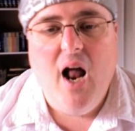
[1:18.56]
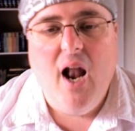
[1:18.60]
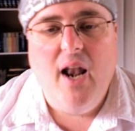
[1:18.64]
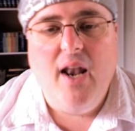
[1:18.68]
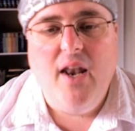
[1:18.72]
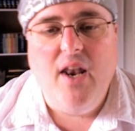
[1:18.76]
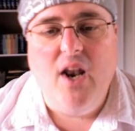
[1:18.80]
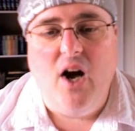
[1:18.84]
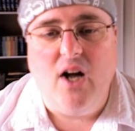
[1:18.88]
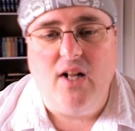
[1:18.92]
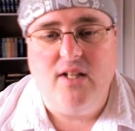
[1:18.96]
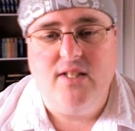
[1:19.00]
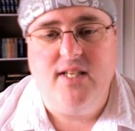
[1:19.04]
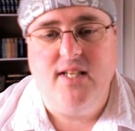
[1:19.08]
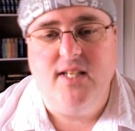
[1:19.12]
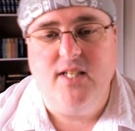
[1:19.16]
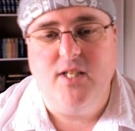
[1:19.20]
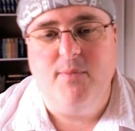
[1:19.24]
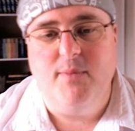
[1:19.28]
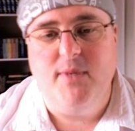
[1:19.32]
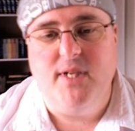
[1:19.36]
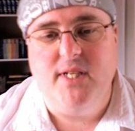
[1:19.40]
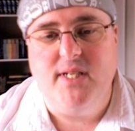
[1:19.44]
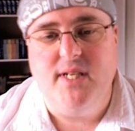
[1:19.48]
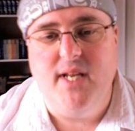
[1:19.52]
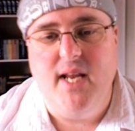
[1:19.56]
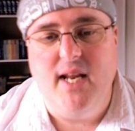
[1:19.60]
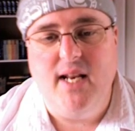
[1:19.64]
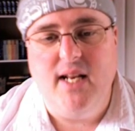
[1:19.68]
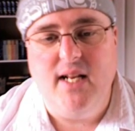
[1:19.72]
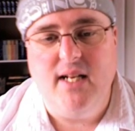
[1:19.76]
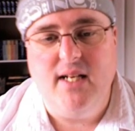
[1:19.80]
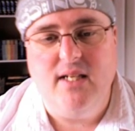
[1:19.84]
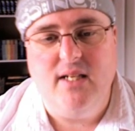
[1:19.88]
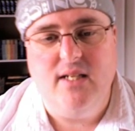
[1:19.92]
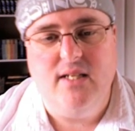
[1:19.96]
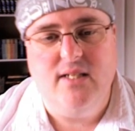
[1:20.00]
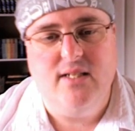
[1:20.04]
Nazism is
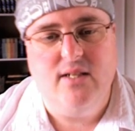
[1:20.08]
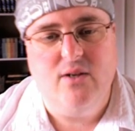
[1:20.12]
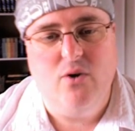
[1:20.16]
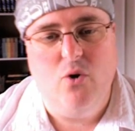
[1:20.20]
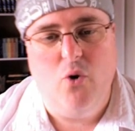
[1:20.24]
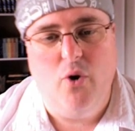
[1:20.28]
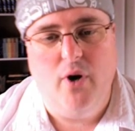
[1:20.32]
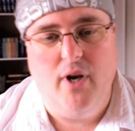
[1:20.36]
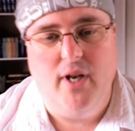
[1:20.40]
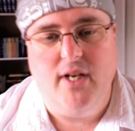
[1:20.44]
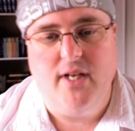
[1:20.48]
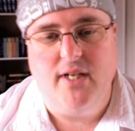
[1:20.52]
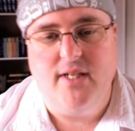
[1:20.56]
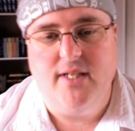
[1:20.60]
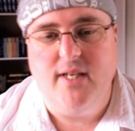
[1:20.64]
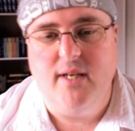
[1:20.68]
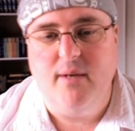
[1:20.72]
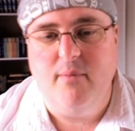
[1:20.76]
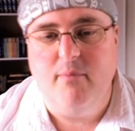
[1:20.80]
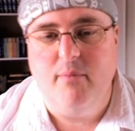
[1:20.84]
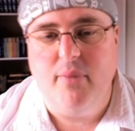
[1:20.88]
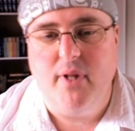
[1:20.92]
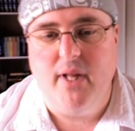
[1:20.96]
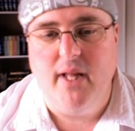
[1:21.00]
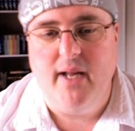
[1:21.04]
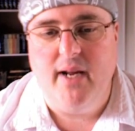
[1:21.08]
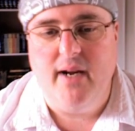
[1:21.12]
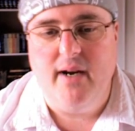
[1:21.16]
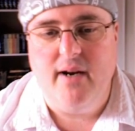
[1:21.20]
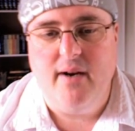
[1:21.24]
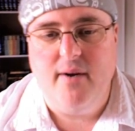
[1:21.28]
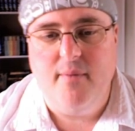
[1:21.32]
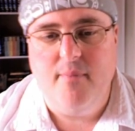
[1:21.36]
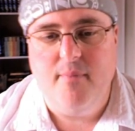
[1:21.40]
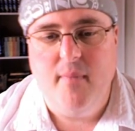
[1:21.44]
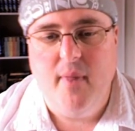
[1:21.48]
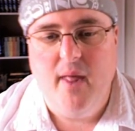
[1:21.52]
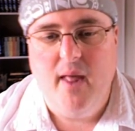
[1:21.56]
needed, according to Tim
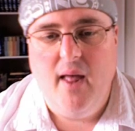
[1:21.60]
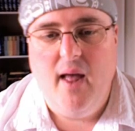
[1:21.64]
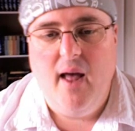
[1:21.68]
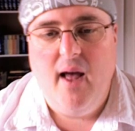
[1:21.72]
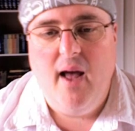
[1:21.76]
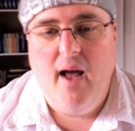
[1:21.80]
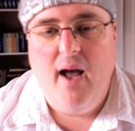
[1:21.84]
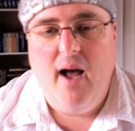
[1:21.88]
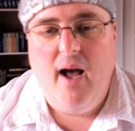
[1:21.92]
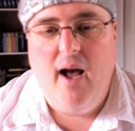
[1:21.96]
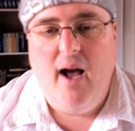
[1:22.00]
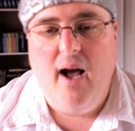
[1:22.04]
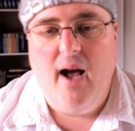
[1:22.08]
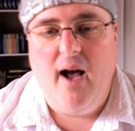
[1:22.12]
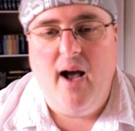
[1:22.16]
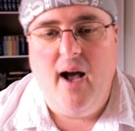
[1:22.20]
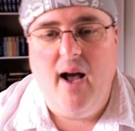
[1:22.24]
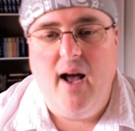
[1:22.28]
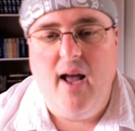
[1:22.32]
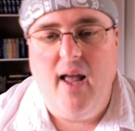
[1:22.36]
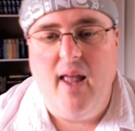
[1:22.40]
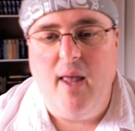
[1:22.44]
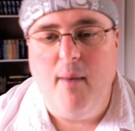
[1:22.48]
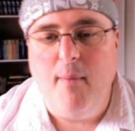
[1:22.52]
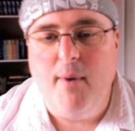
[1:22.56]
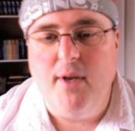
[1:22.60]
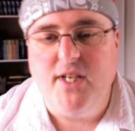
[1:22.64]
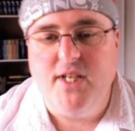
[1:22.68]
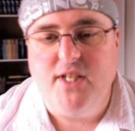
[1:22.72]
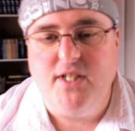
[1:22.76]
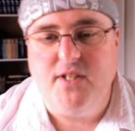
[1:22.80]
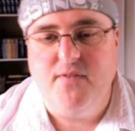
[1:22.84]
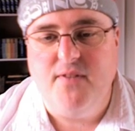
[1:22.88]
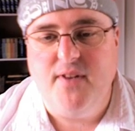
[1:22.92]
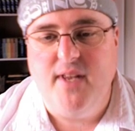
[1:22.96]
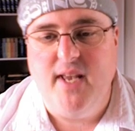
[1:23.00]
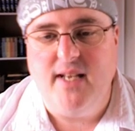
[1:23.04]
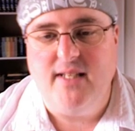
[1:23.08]
Blair. Images
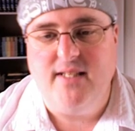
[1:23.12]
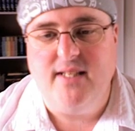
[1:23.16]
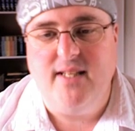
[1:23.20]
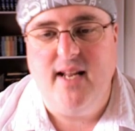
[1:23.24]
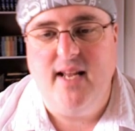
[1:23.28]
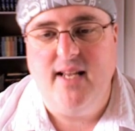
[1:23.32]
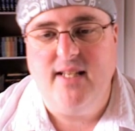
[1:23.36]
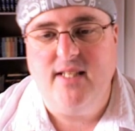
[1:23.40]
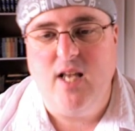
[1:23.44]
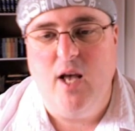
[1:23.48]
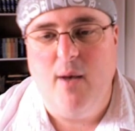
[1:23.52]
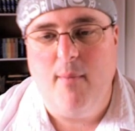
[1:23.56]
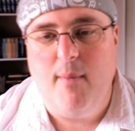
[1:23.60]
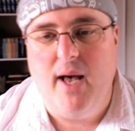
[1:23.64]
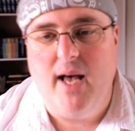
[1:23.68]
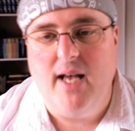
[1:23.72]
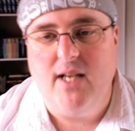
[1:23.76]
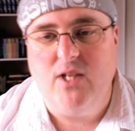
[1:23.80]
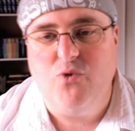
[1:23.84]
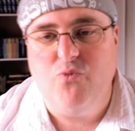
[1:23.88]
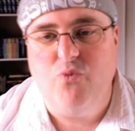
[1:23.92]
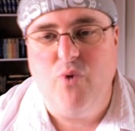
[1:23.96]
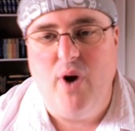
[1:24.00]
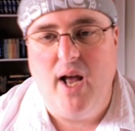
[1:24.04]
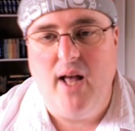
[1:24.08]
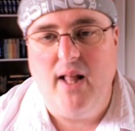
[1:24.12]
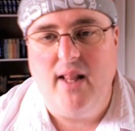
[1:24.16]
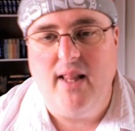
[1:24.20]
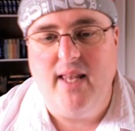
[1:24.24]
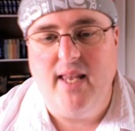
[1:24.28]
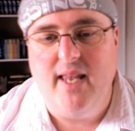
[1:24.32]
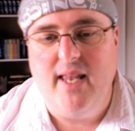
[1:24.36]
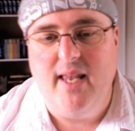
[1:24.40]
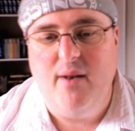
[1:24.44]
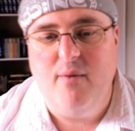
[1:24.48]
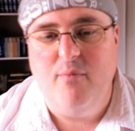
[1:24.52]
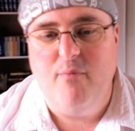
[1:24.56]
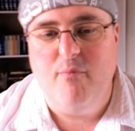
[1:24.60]
of yesterday's Hamas
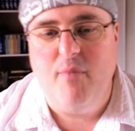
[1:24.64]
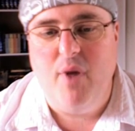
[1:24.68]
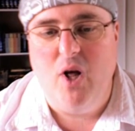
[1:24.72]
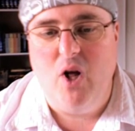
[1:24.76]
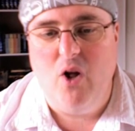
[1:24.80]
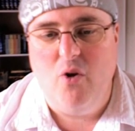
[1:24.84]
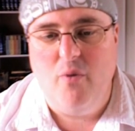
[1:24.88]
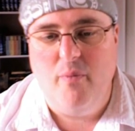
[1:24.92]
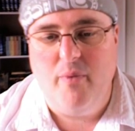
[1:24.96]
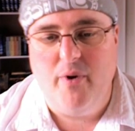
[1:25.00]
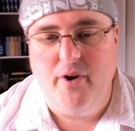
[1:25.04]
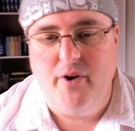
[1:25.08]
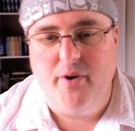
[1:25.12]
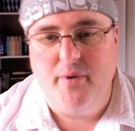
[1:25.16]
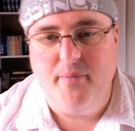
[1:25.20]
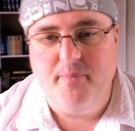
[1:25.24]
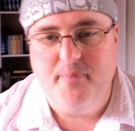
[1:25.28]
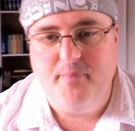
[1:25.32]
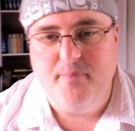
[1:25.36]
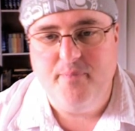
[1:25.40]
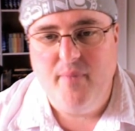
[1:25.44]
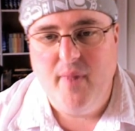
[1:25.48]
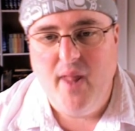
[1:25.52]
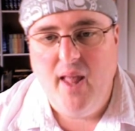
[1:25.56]
rally in Melbourne.